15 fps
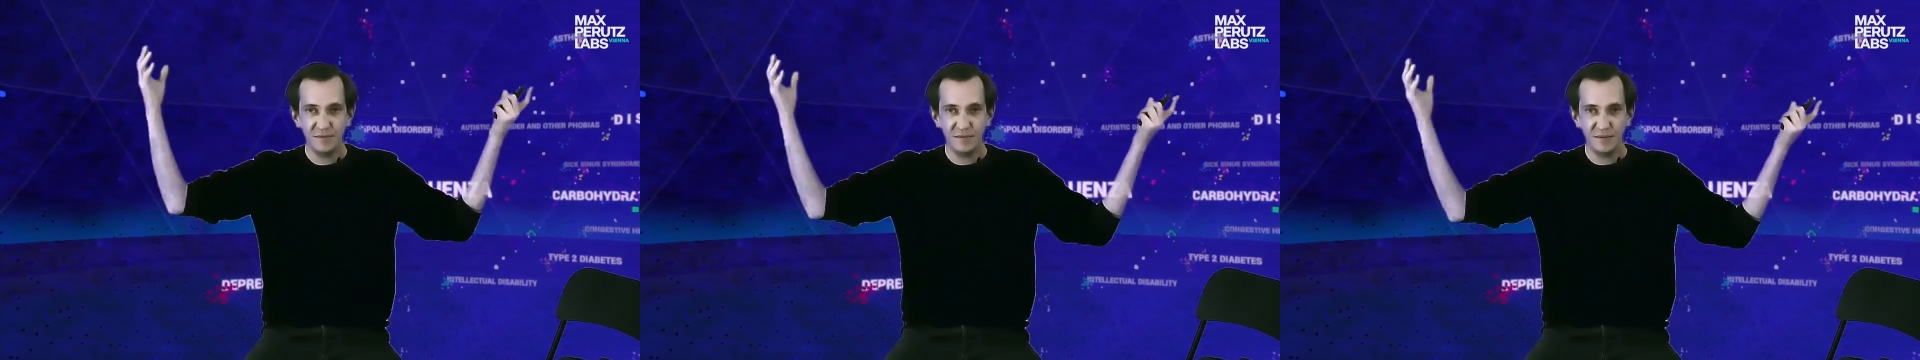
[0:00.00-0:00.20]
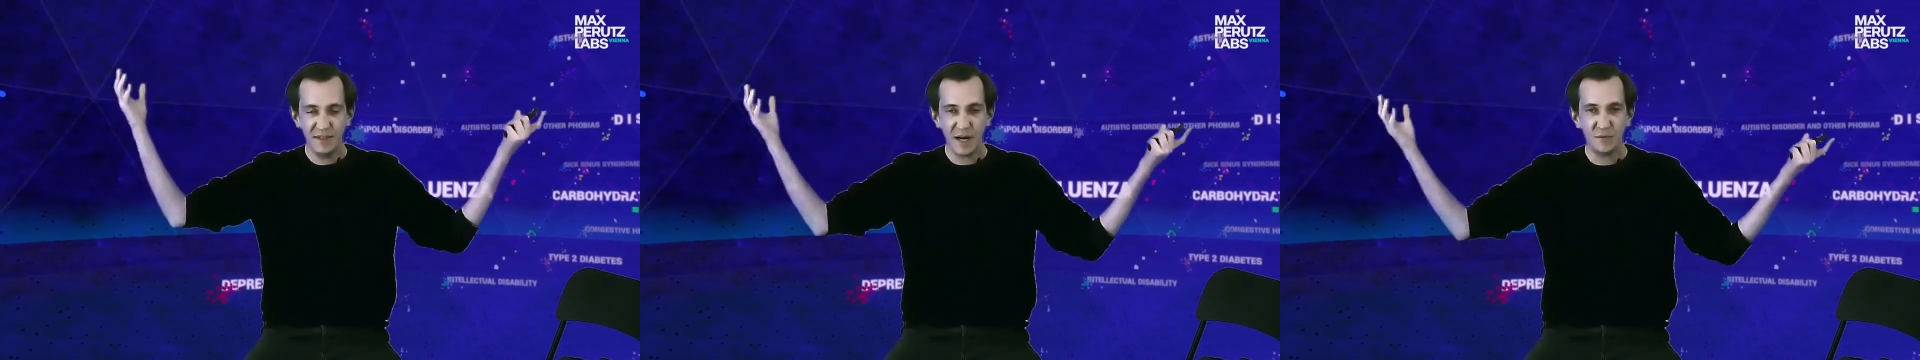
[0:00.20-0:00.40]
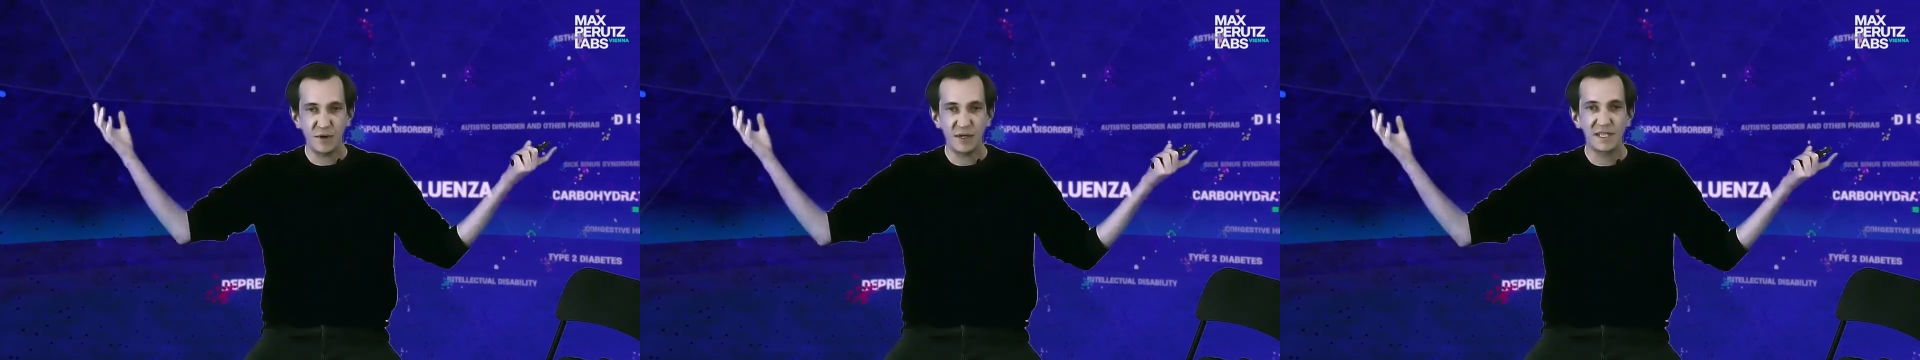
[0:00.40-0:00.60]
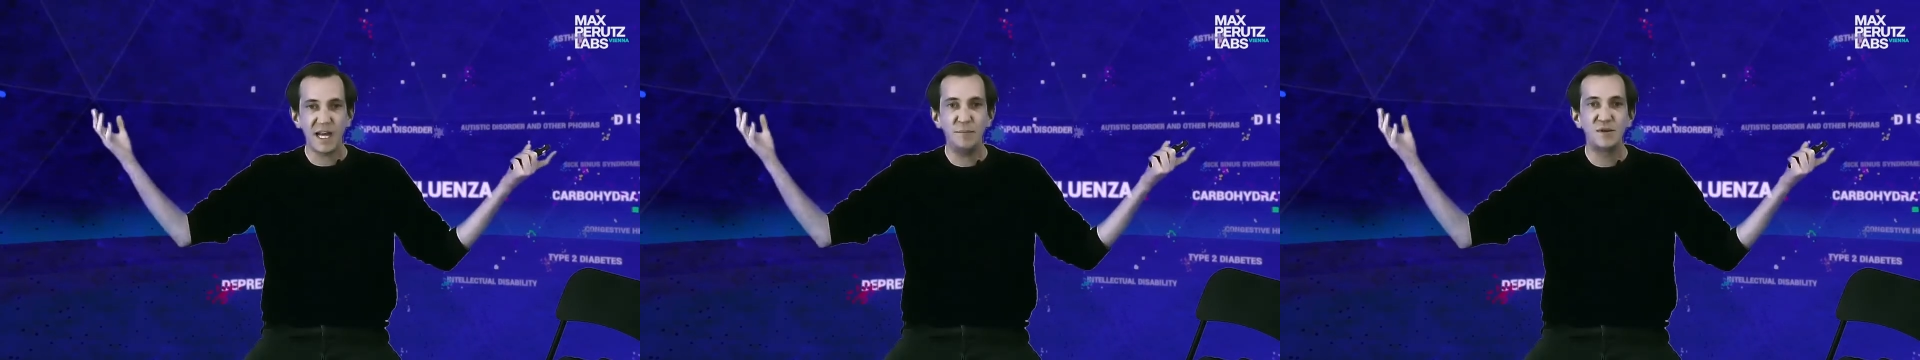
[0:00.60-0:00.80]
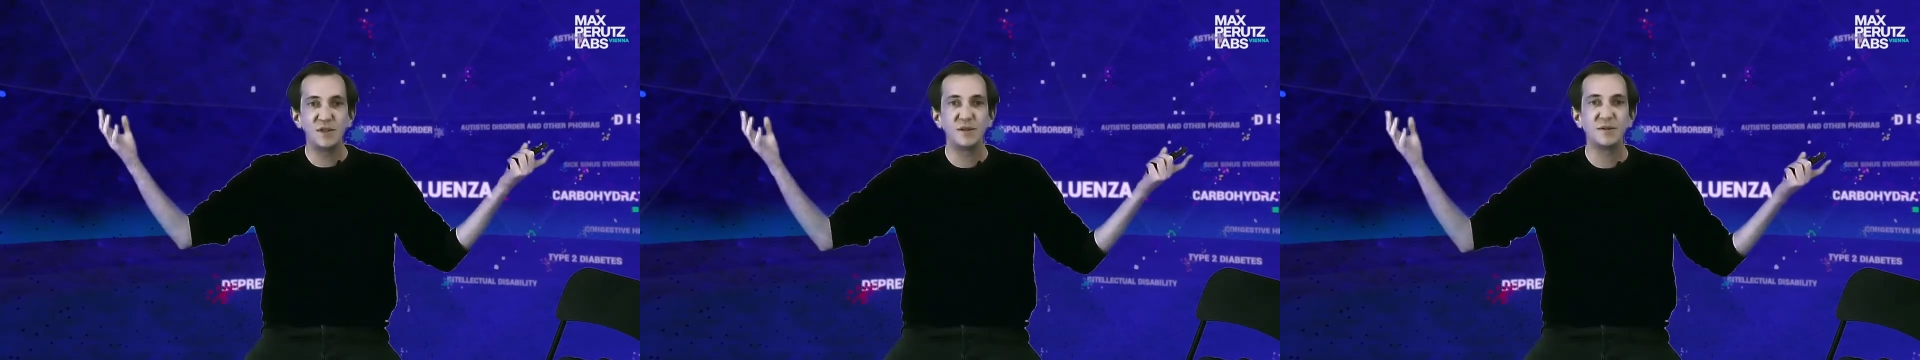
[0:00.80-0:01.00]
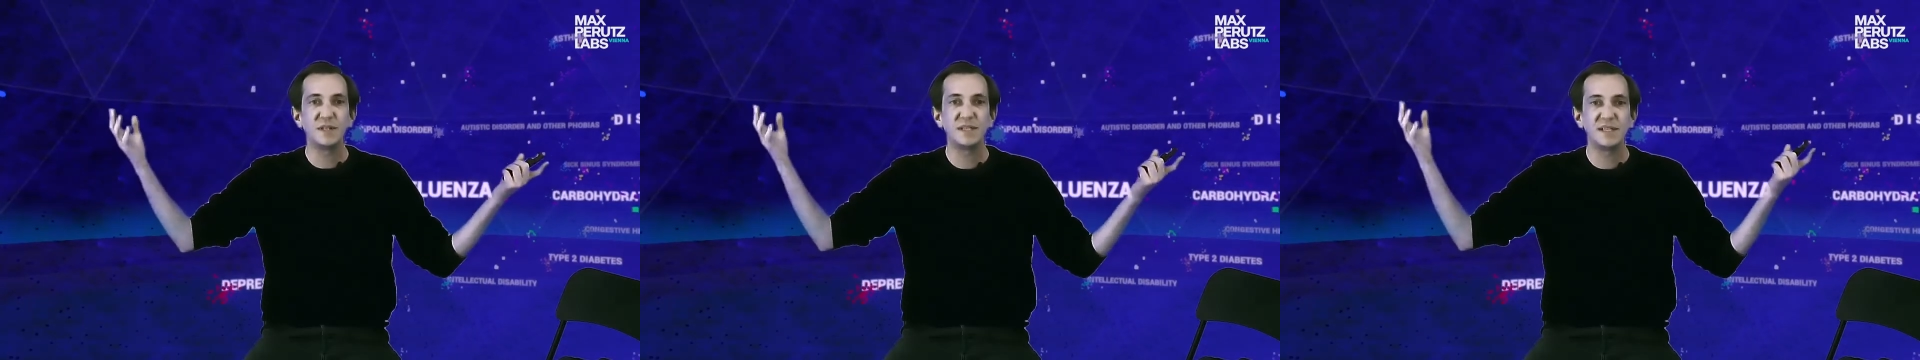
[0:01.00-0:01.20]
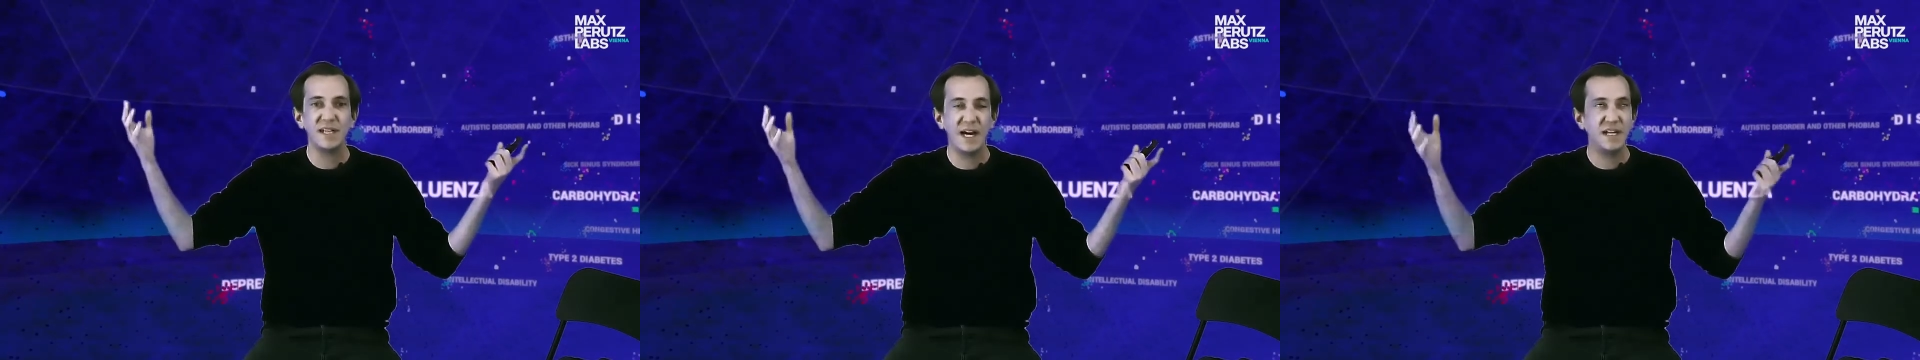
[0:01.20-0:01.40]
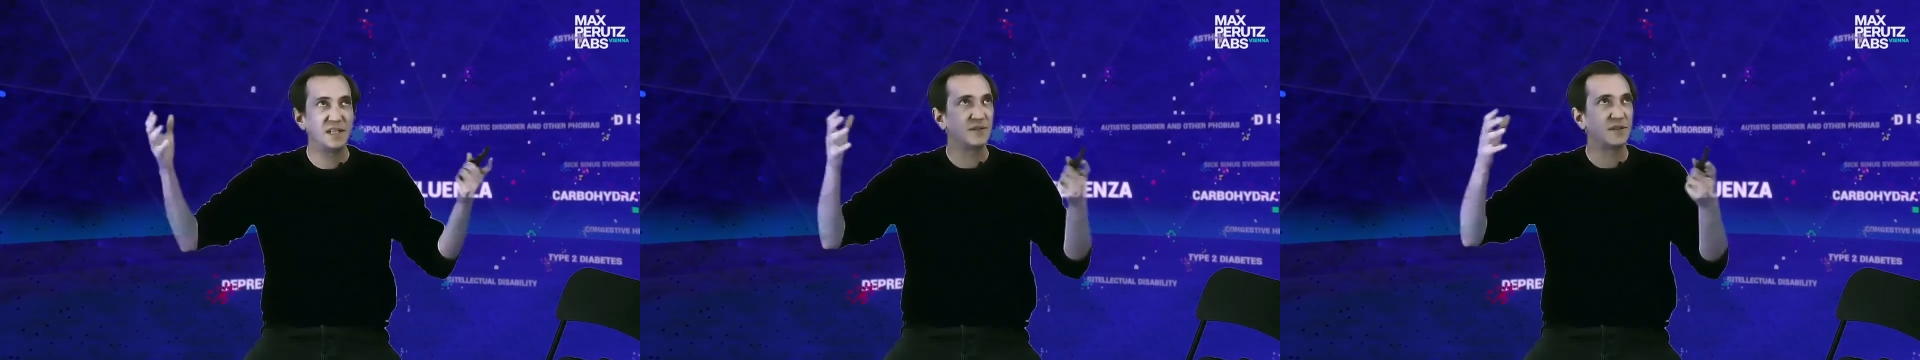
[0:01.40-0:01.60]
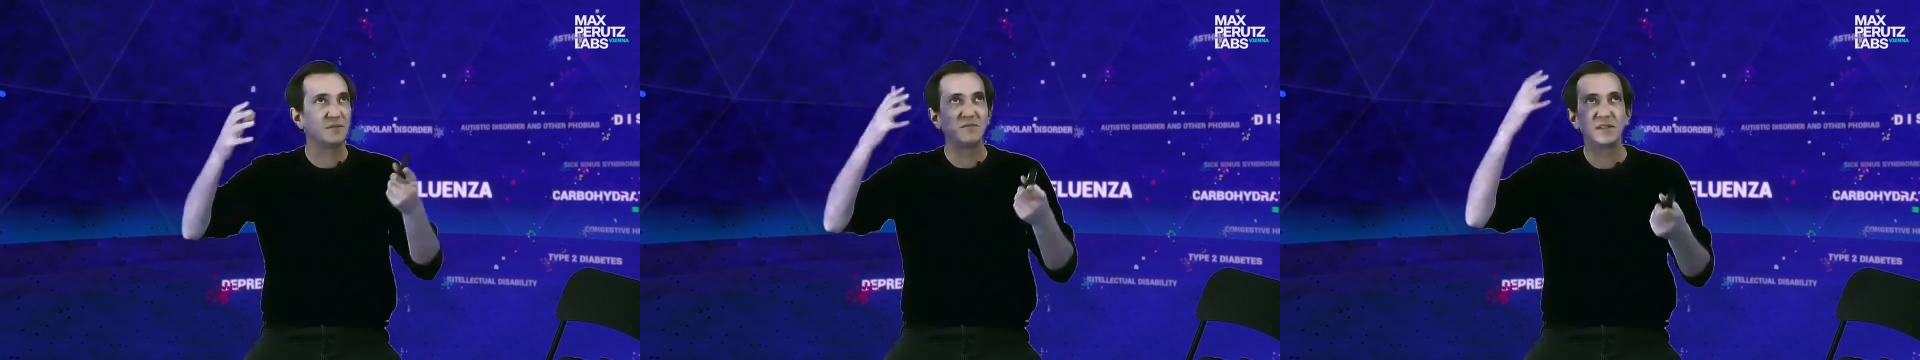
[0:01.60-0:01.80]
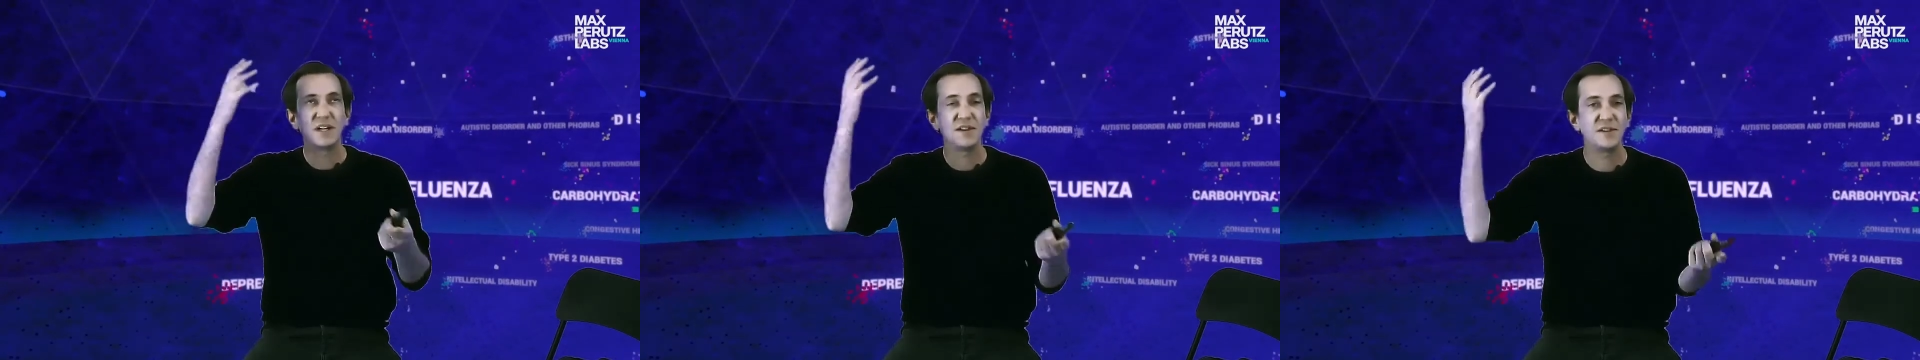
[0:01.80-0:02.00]
networks up to the size of a
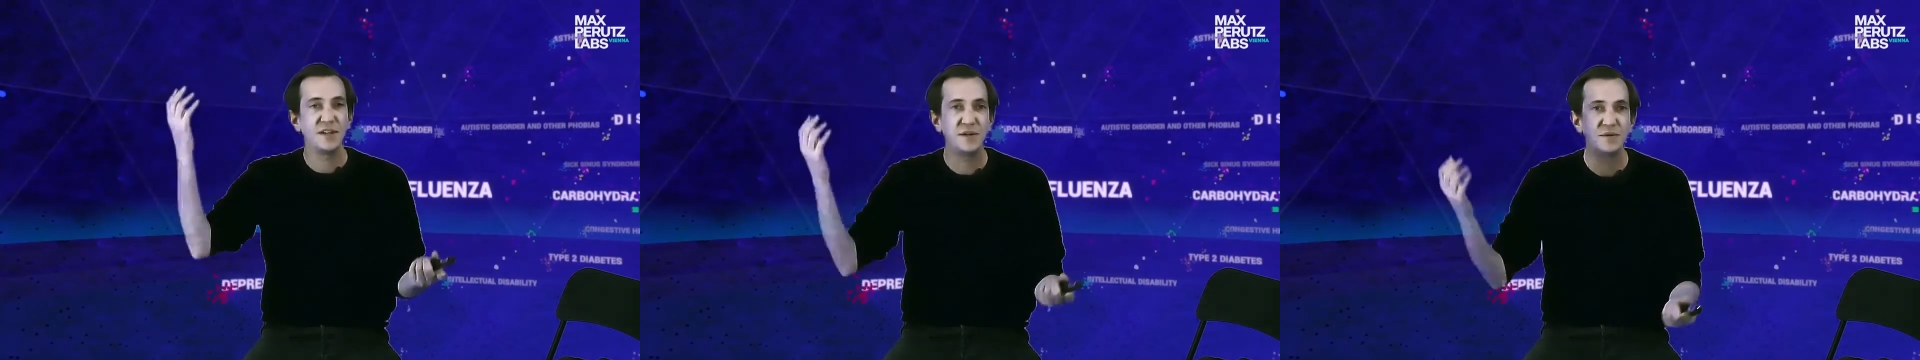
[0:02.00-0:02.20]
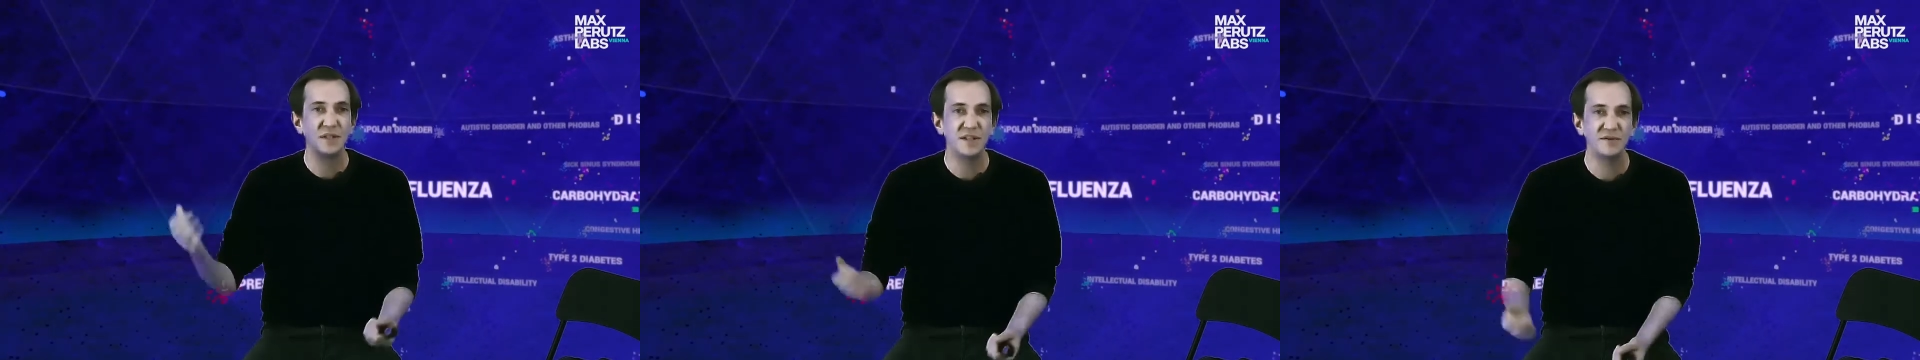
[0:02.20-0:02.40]
cathedral,